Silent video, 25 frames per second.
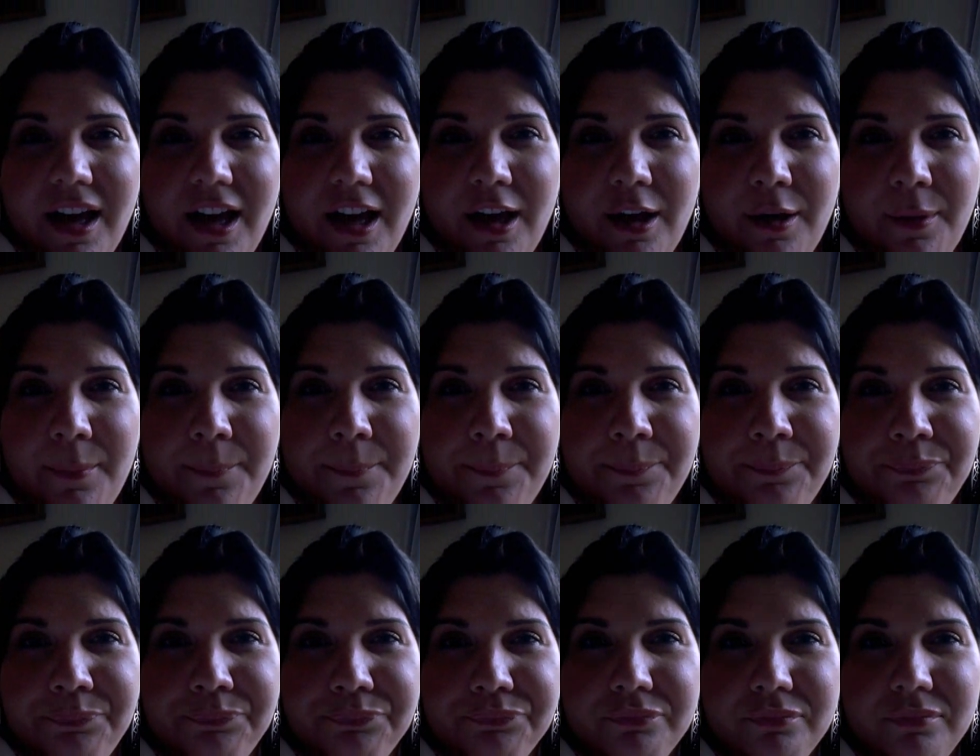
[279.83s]

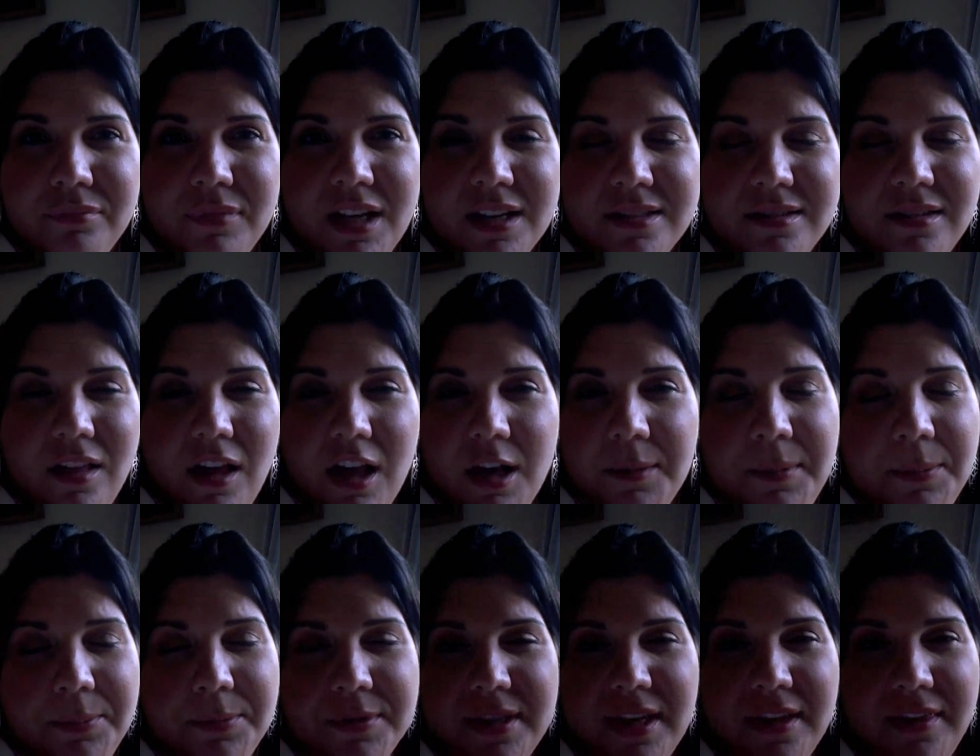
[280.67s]
Um, because a lot
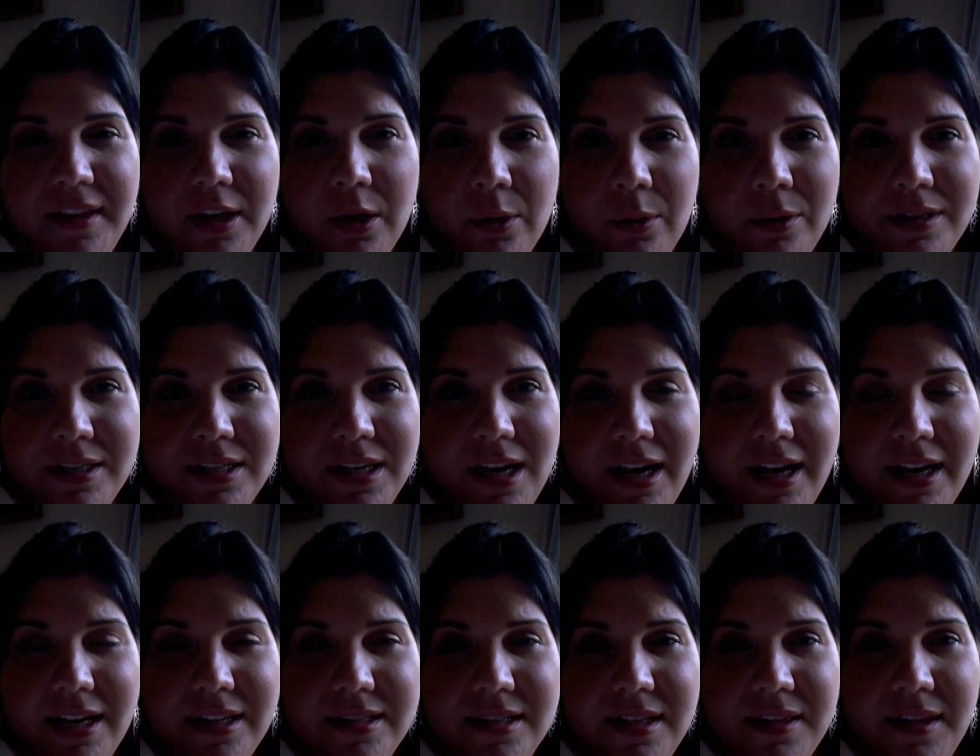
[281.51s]
of people say they go on
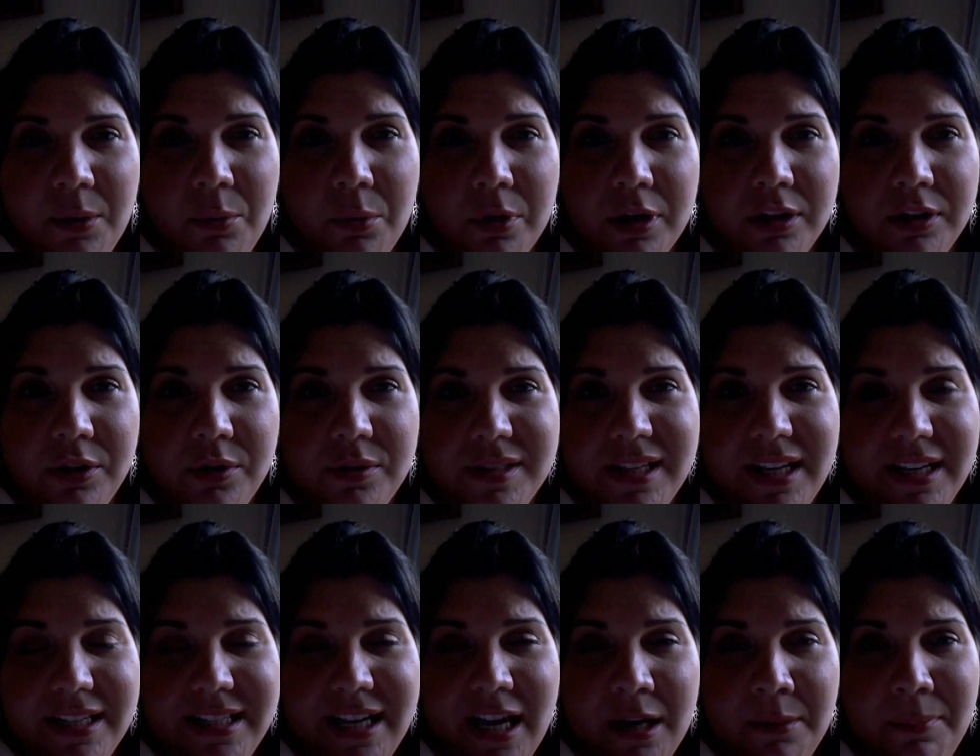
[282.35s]
diets and they want to lose
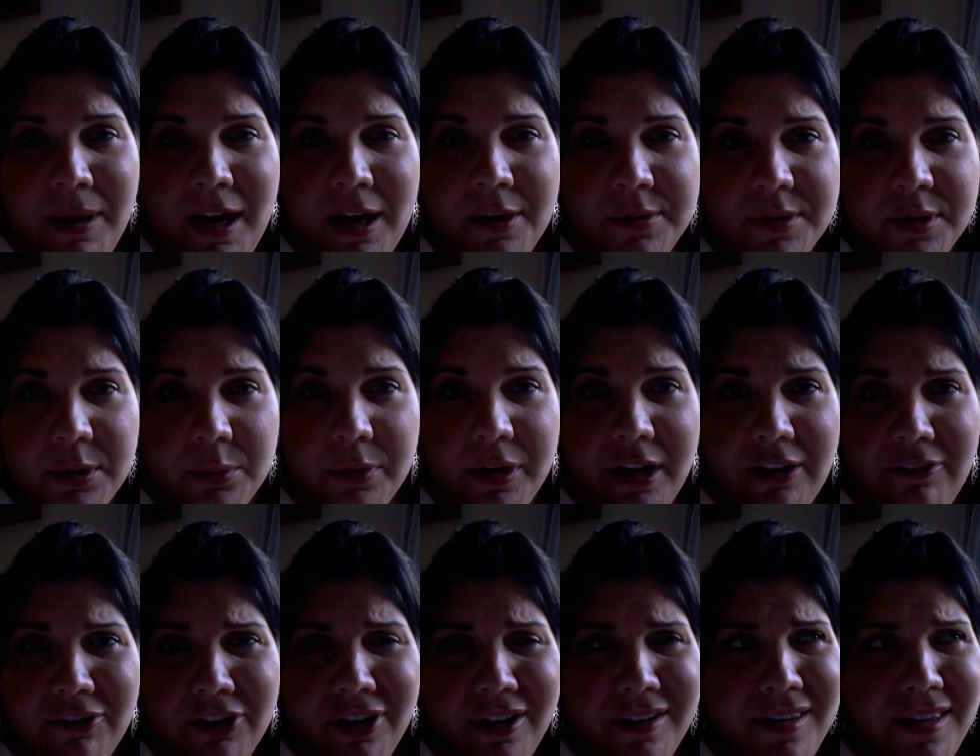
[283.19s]
like 10 pounds or
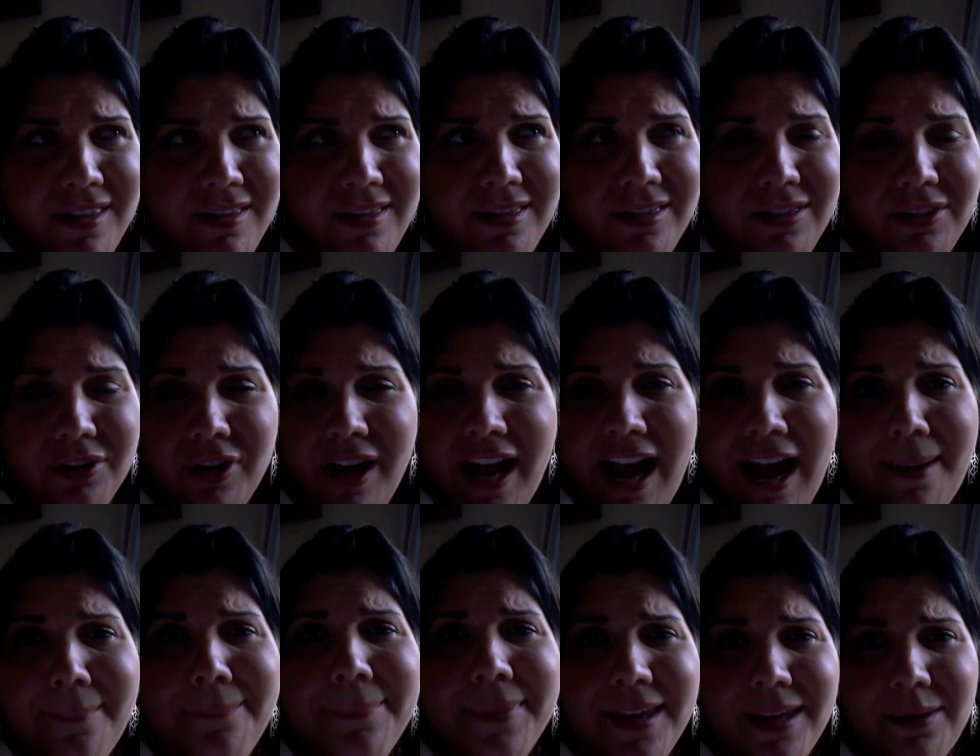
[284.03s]
whatever, and then they're
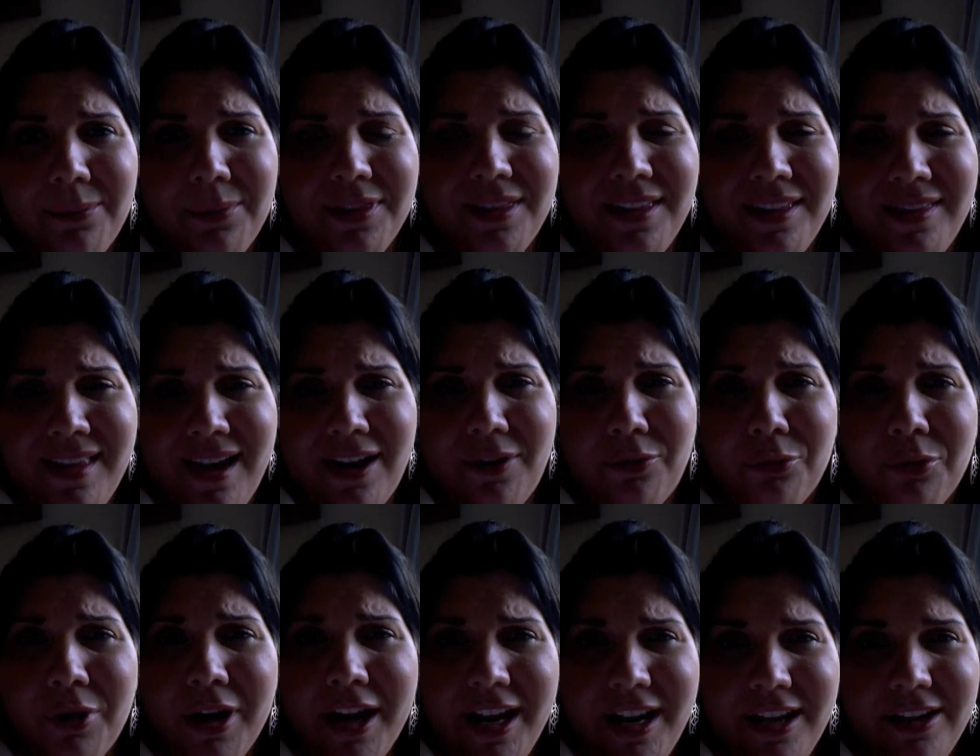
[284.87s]
happy within
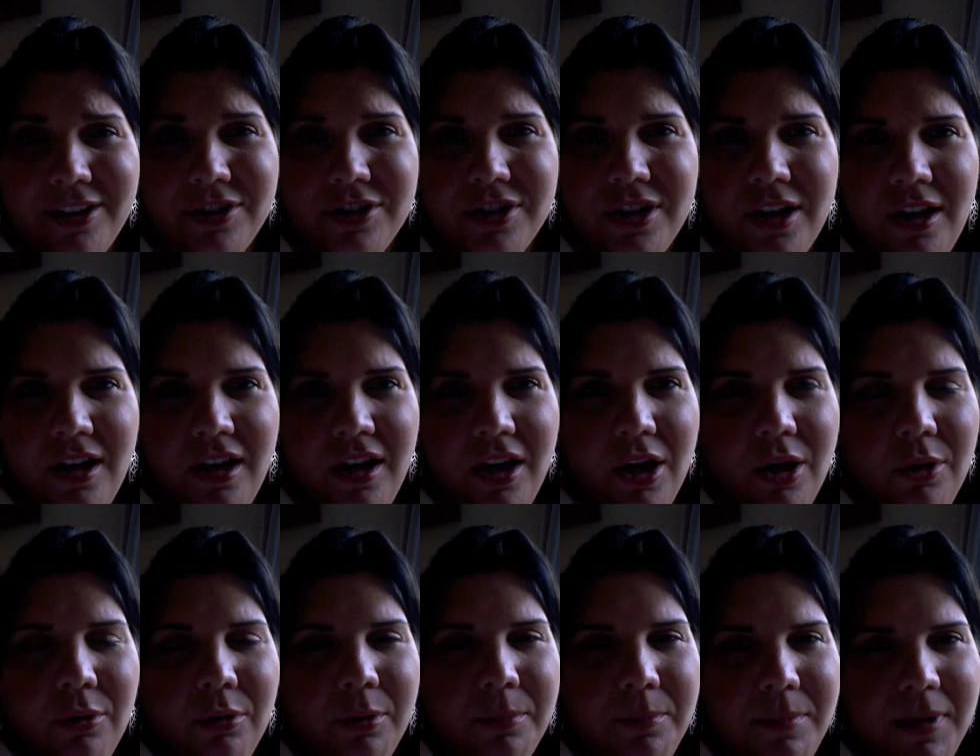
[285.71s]
that range.
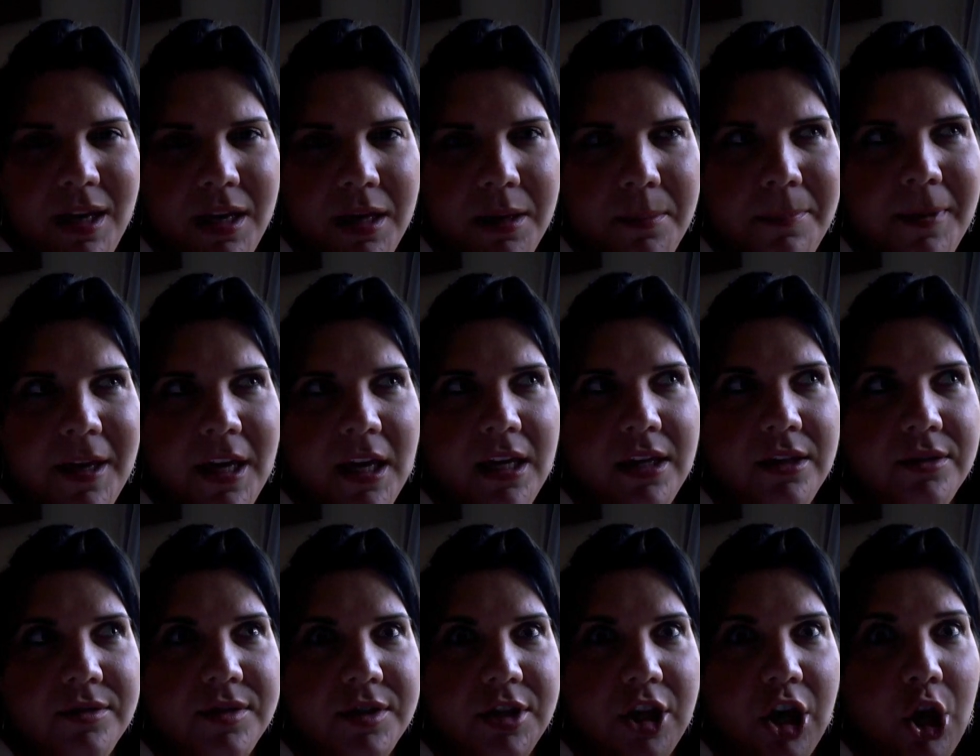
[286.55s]
Well, me
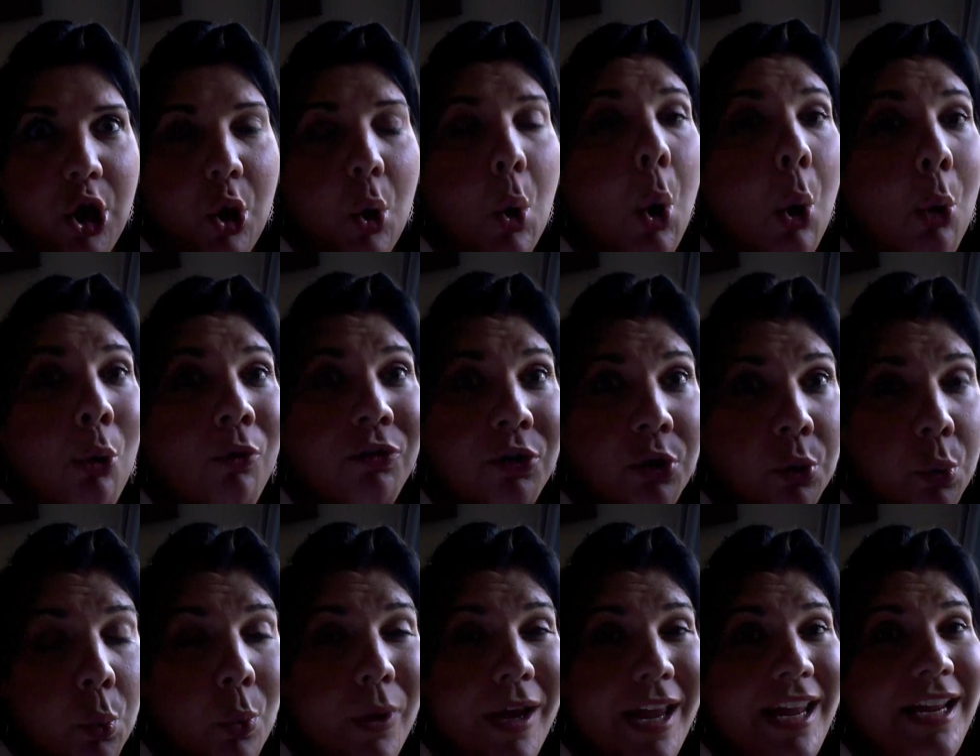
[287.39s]
being so
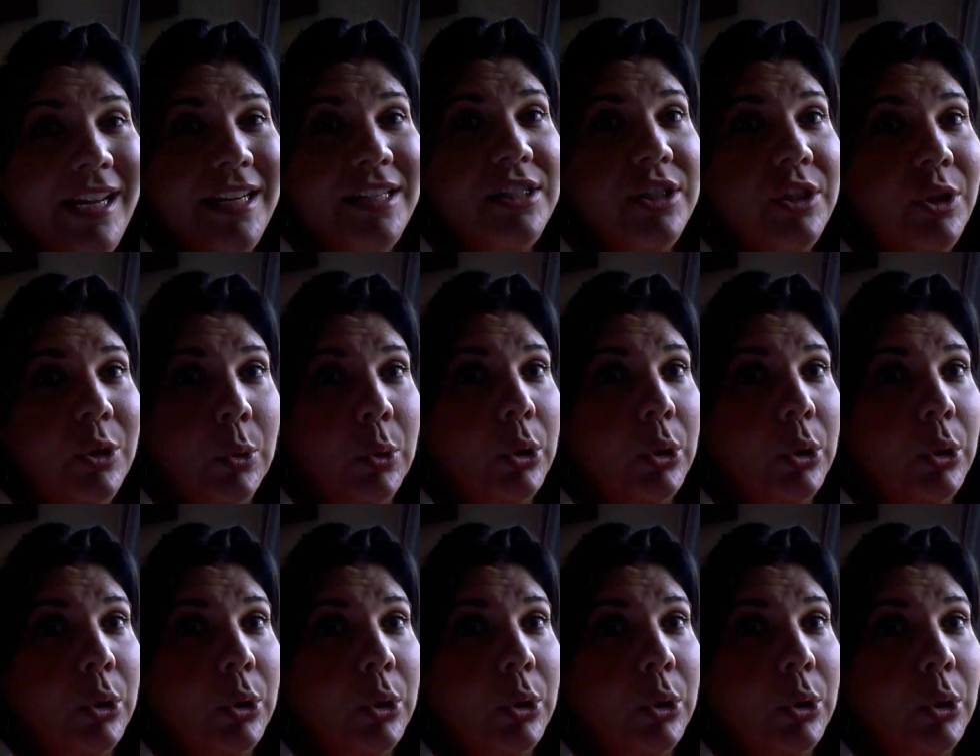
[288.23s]
overweight